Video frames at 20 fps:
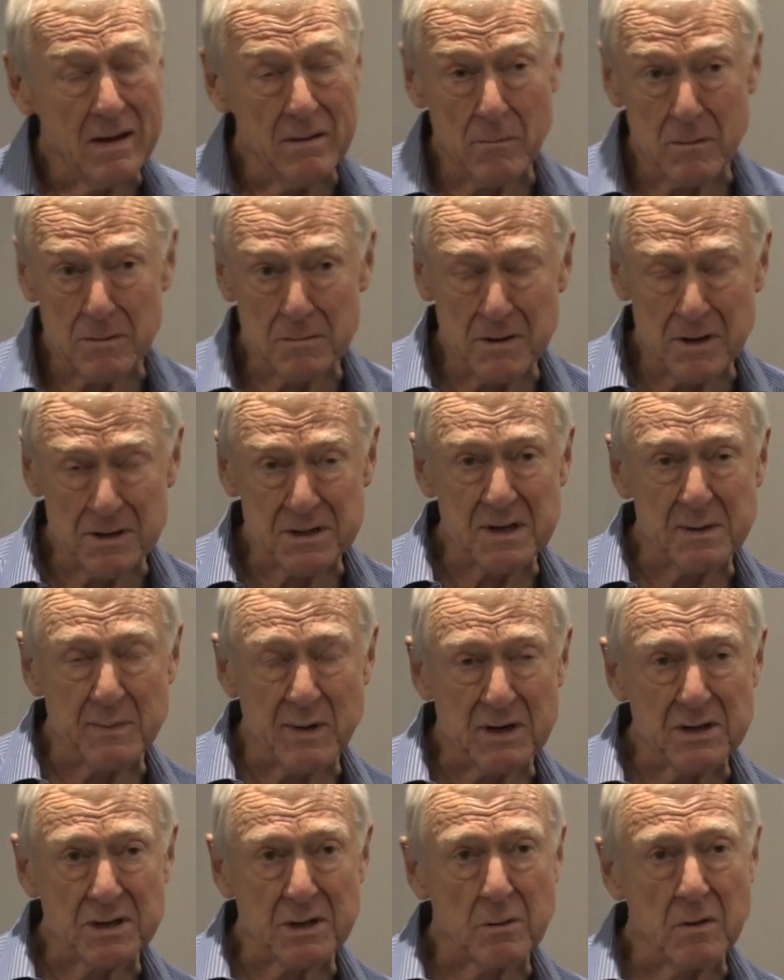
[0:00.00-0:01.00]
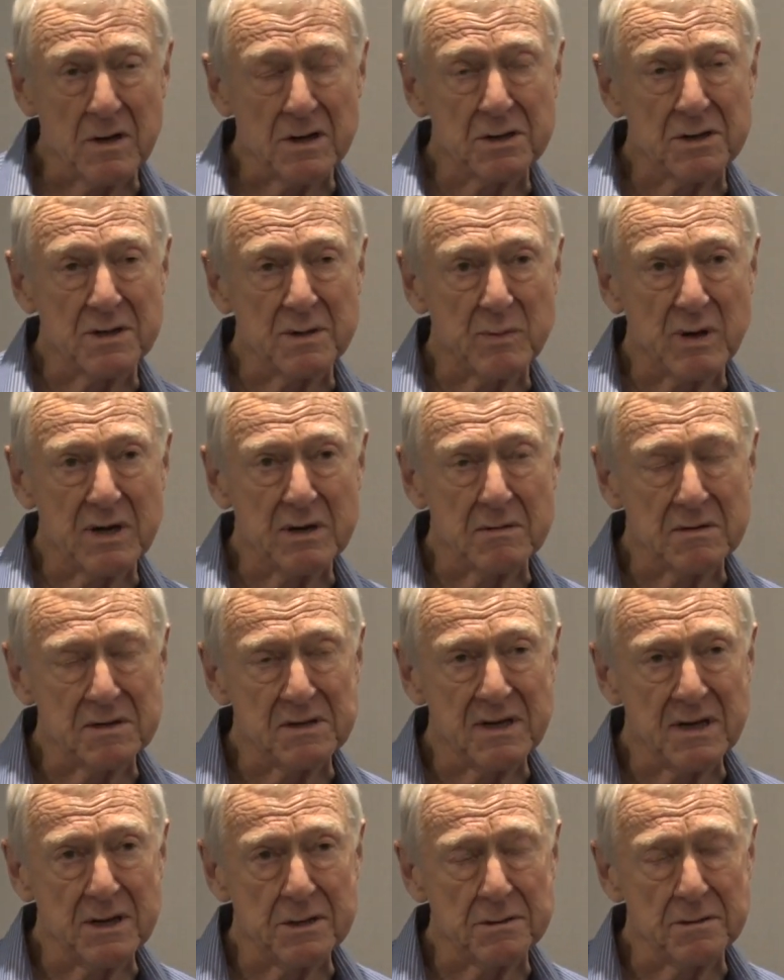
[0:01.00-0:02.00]
well, not so much a question, but it
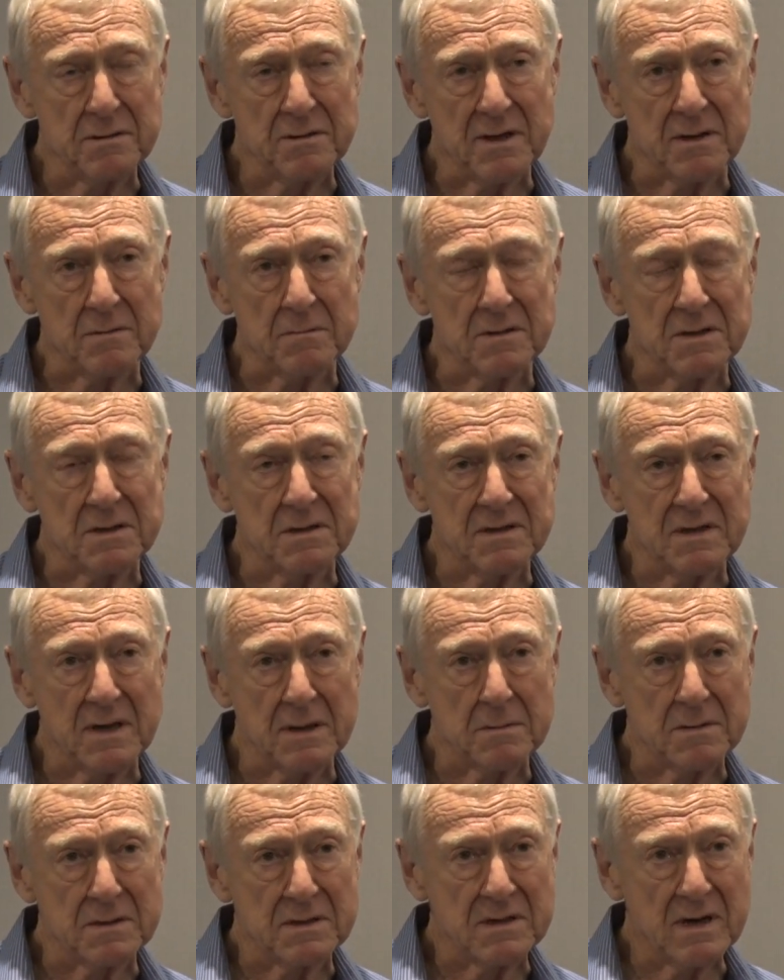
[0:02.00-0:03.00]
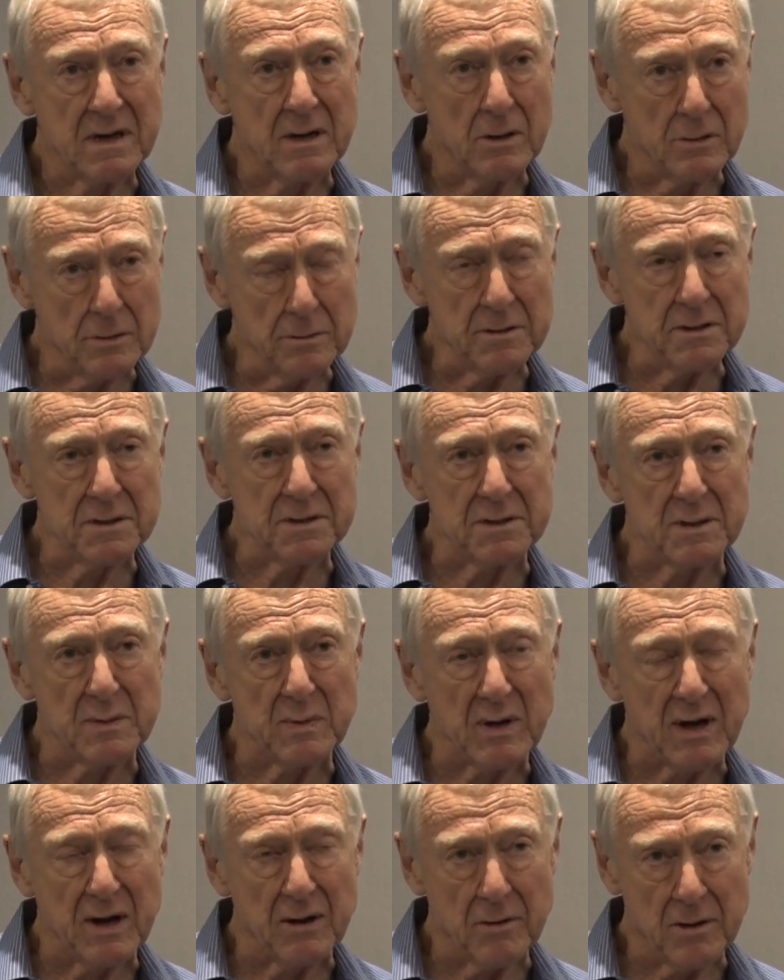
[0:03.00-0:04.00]
was an issue that was alluded to
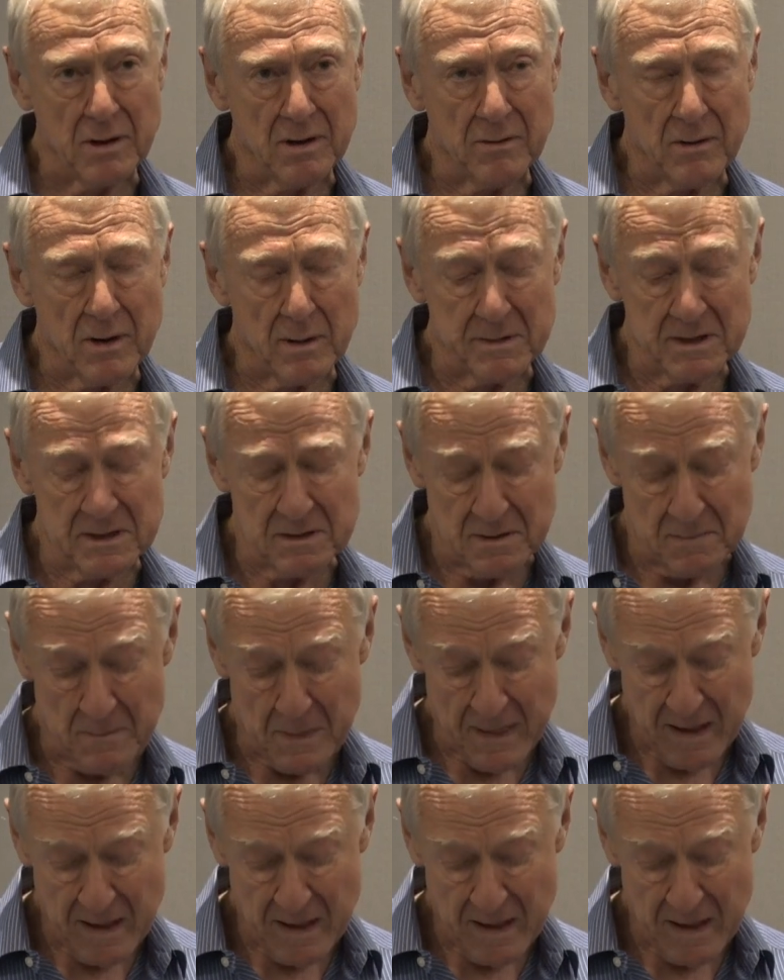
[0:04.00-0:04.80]
by Robert,